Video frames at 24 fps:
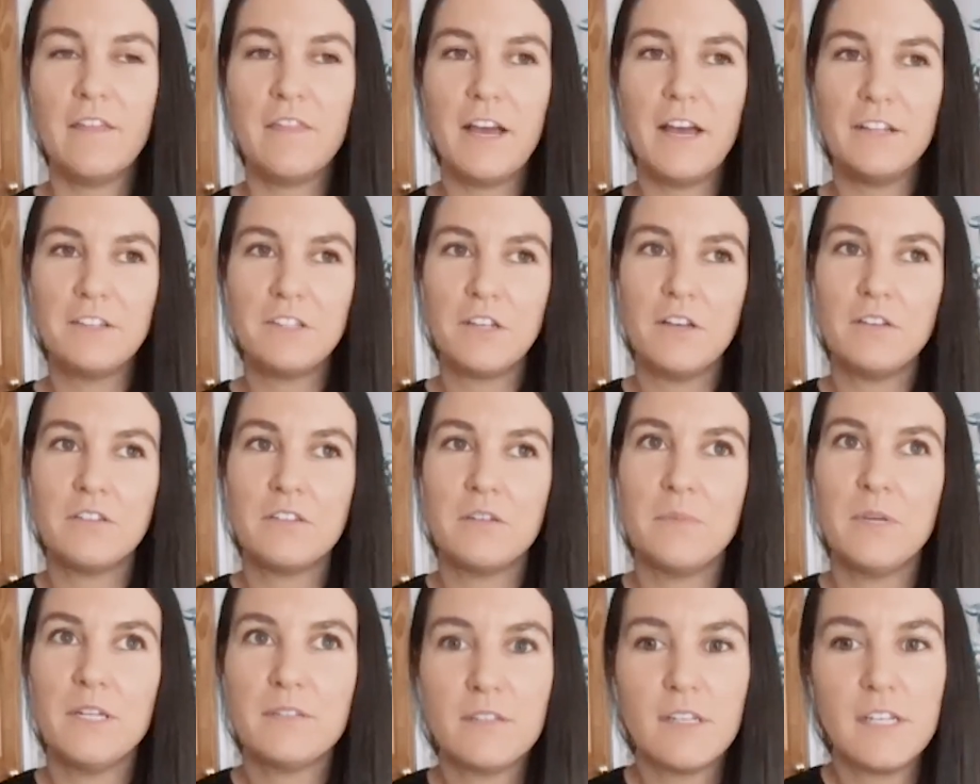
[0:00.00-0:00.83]
that's
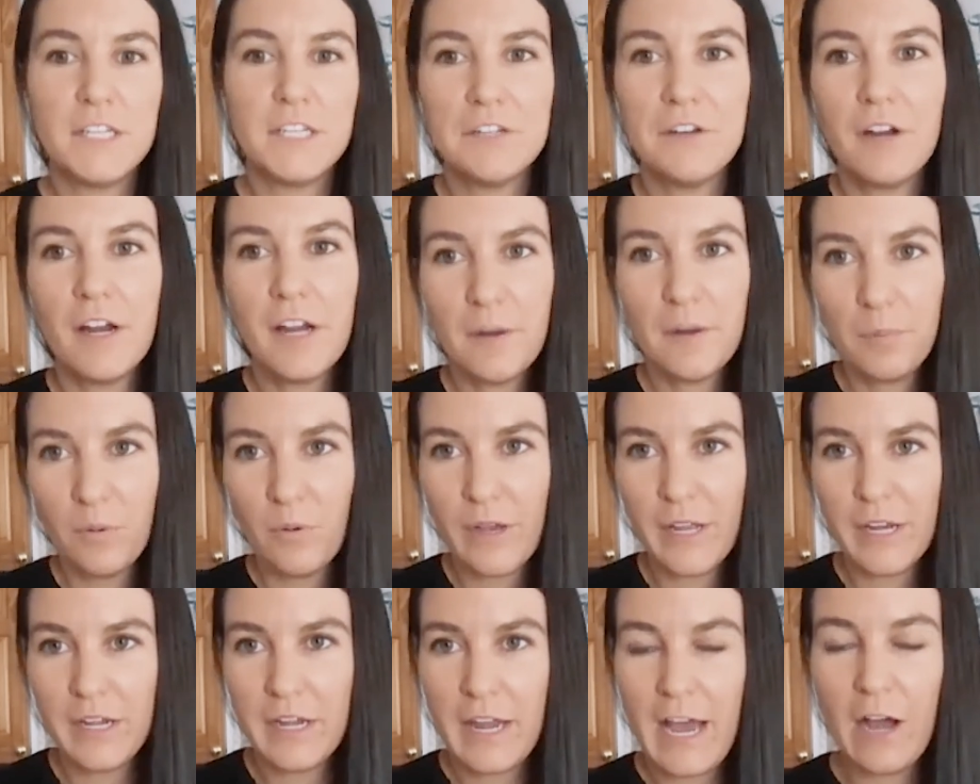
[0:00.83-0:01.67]
awesome. It's like you're at a
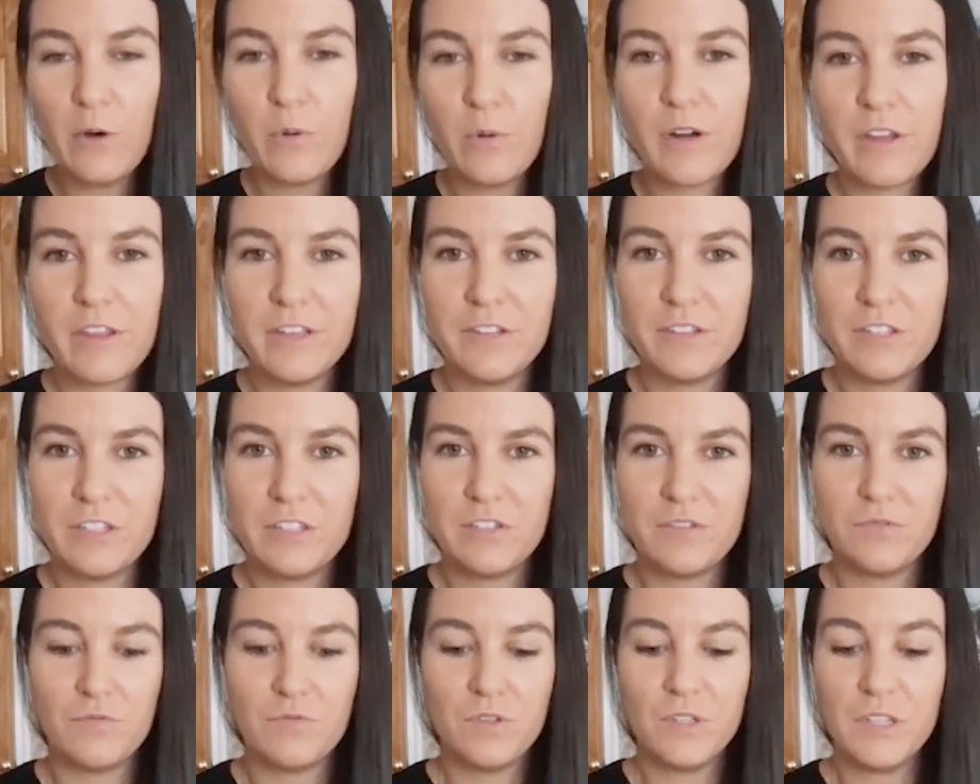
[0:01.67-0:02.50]
point now where this
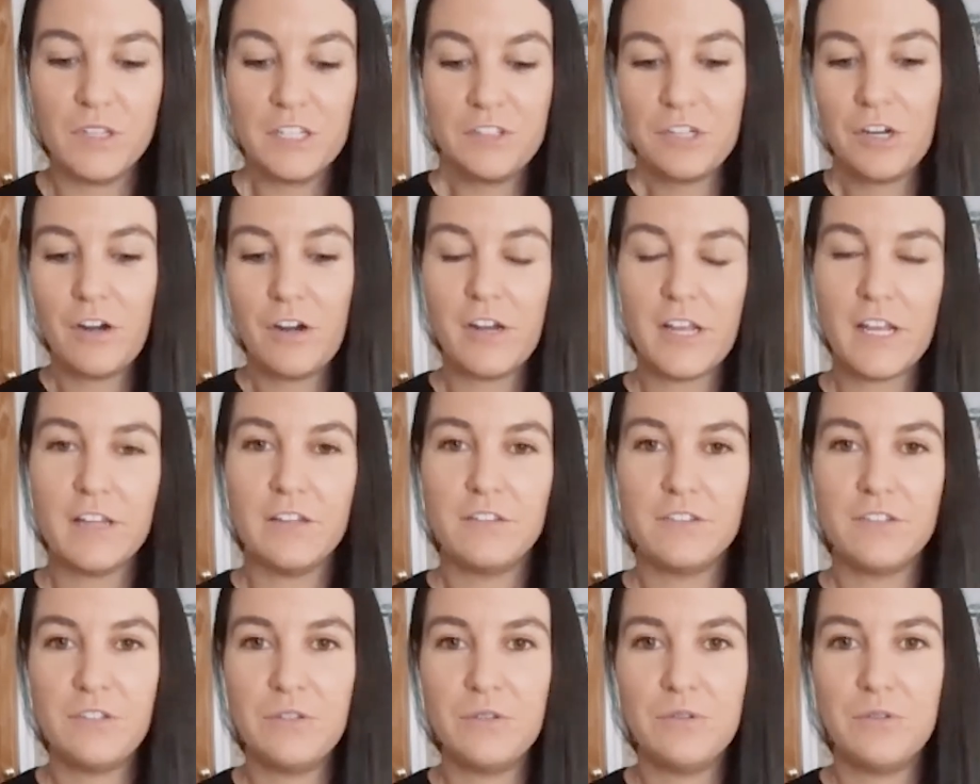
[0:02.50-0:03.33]
is really turning
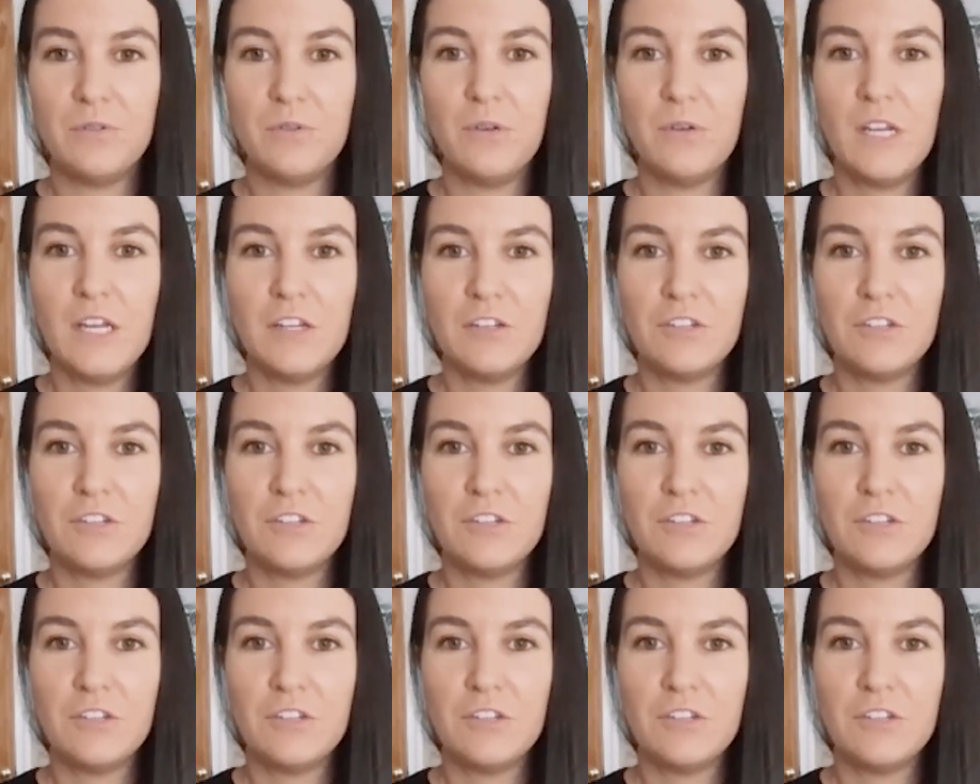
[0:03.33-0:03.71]
into